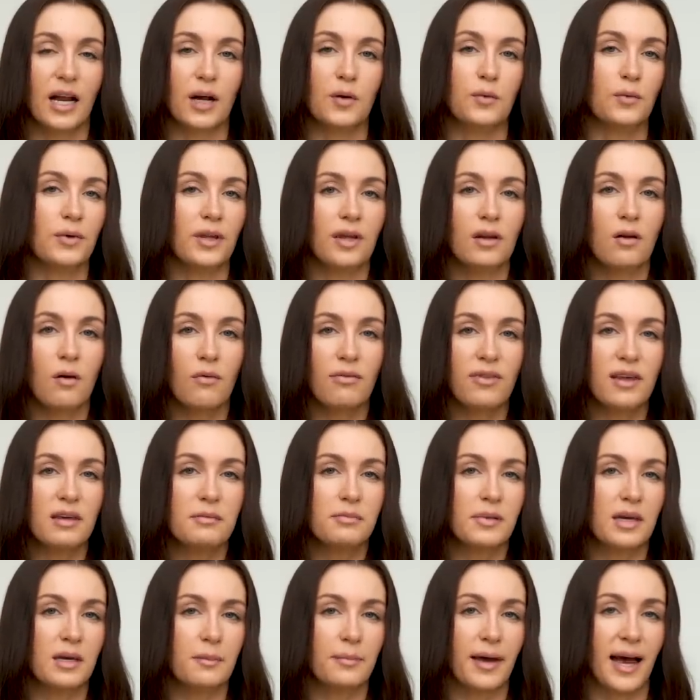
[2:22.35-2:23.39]
I really don't think
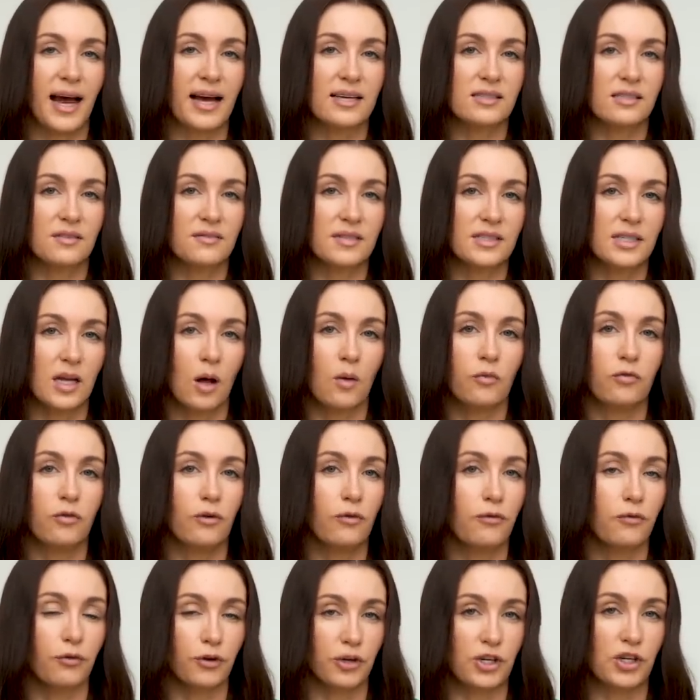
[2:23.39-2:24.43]
being passive is helpful
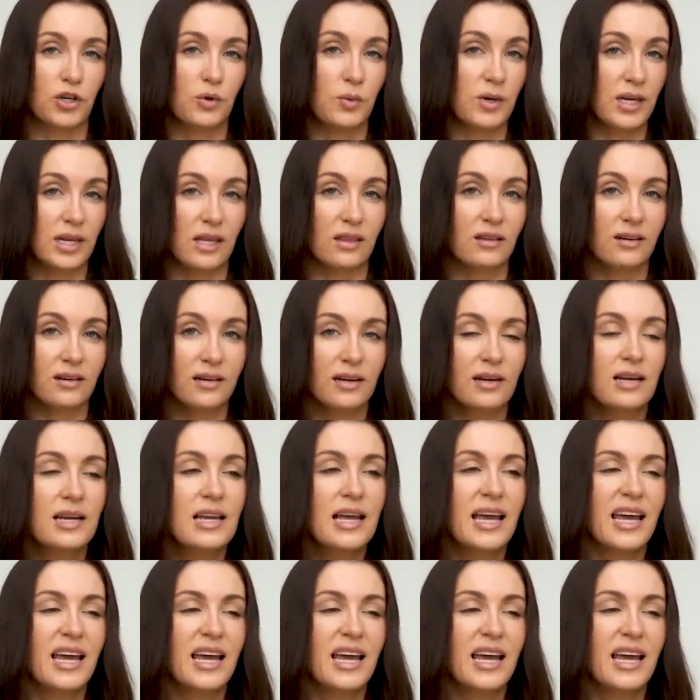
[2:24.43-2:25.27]
for you either.